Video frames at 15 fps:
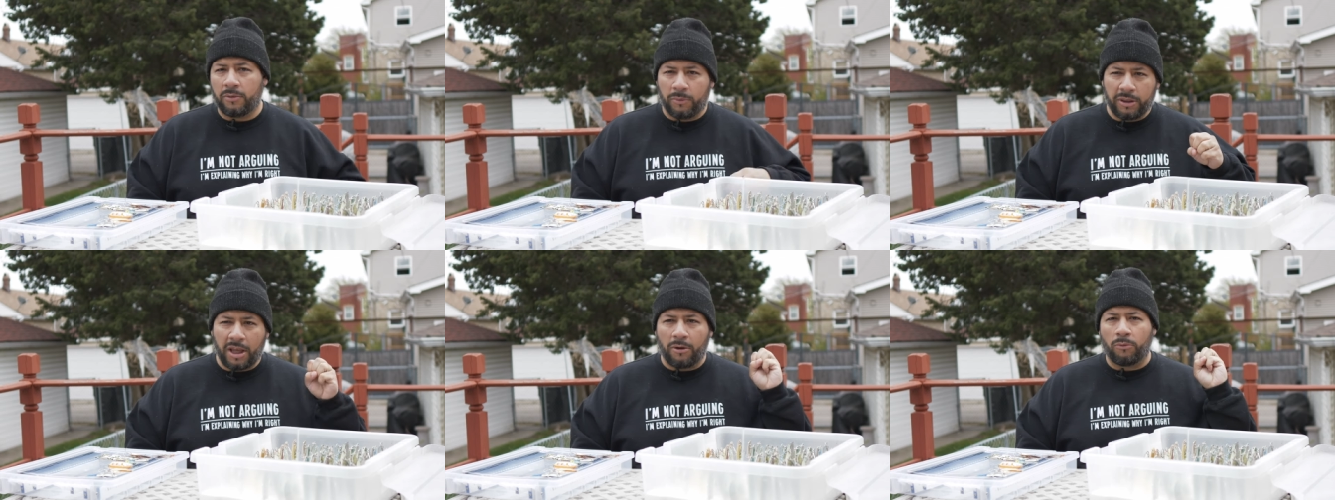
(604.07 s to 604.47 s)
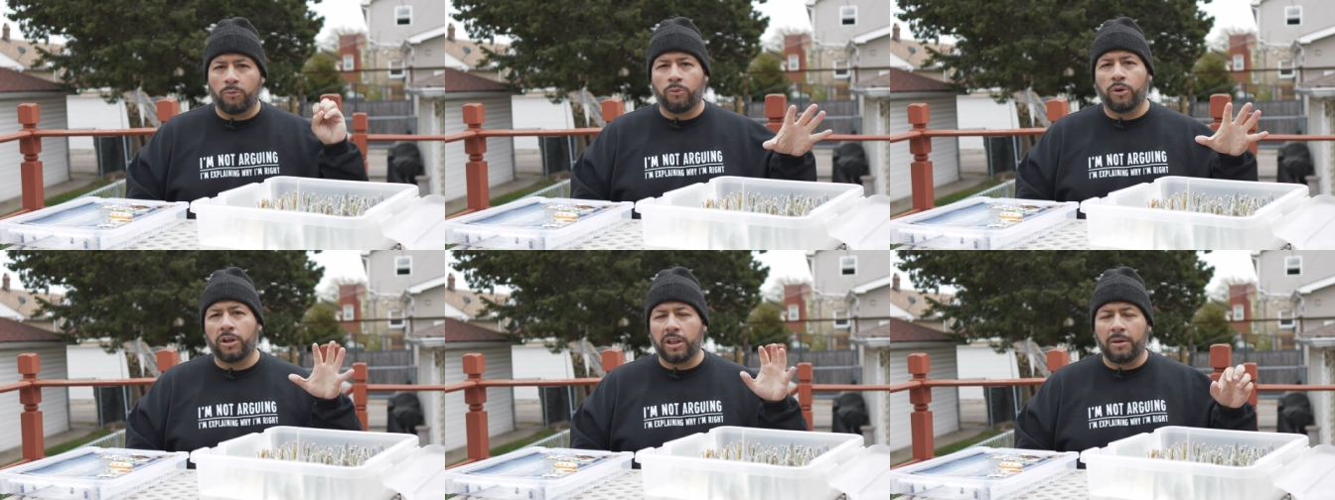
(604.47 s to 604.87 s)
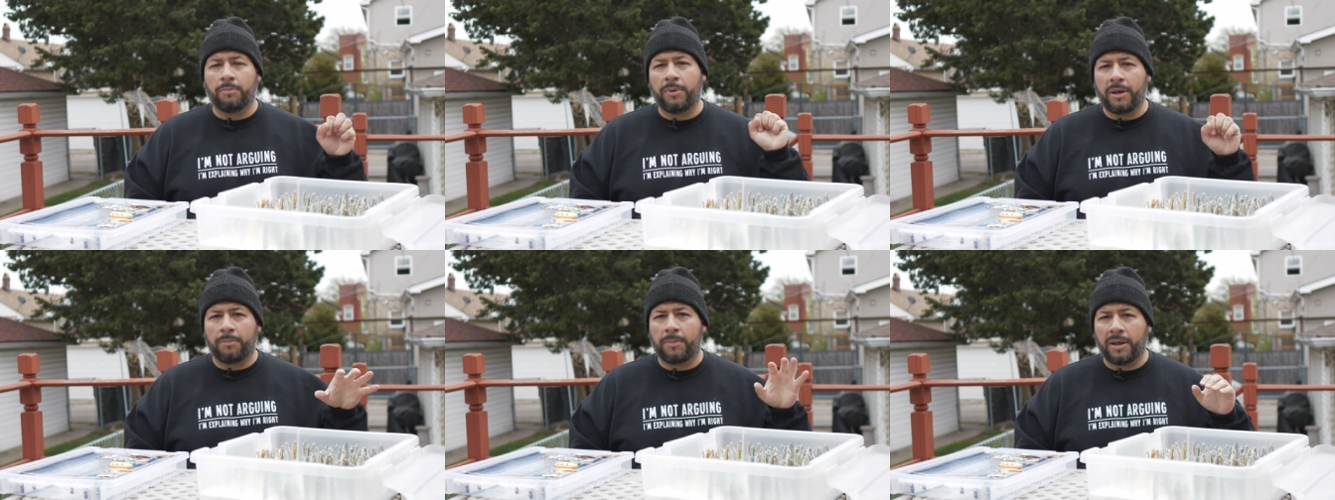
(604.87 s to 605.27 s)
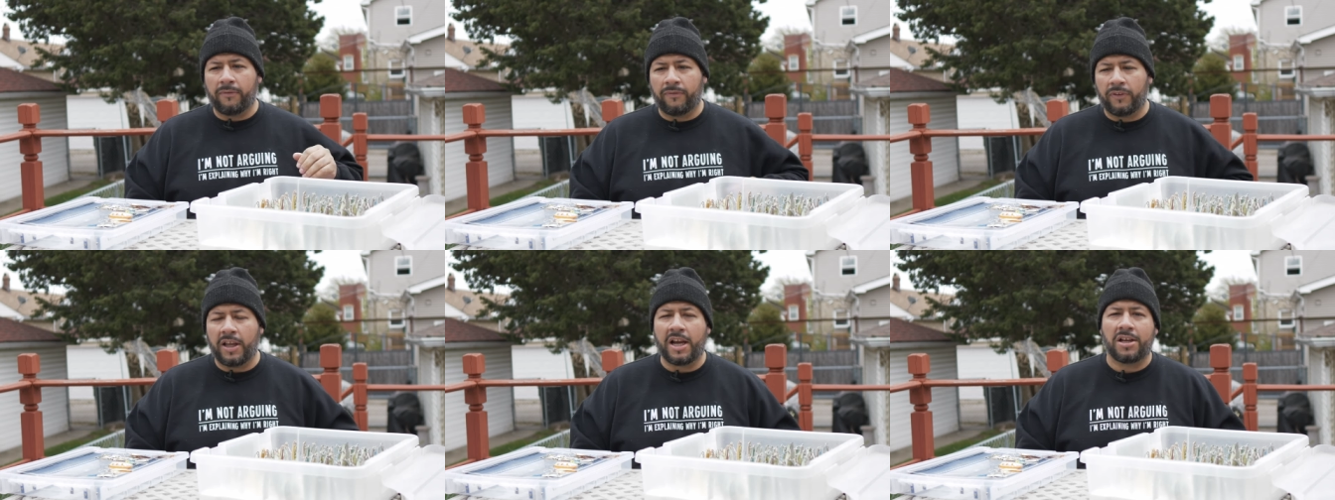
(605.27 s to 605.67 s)
I want that really big, big
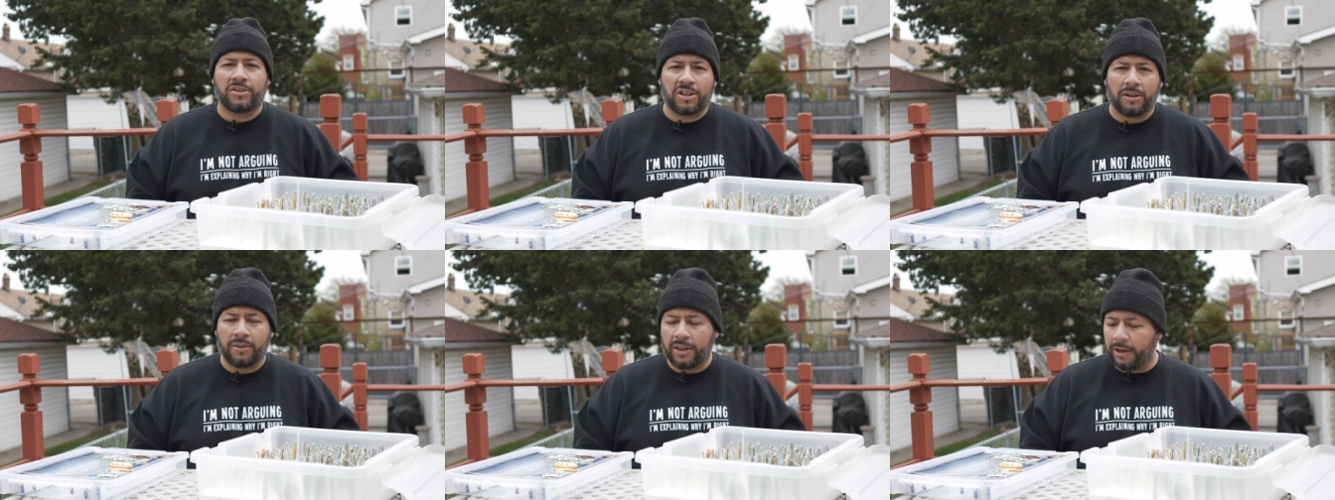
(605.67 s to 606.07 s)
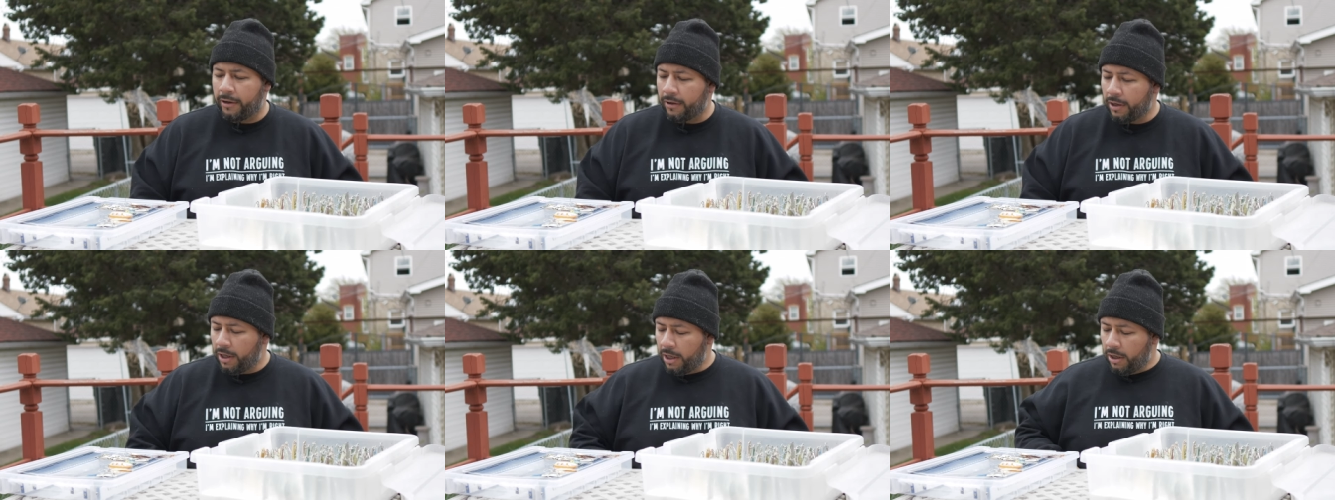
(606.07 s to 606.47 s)
flash out there.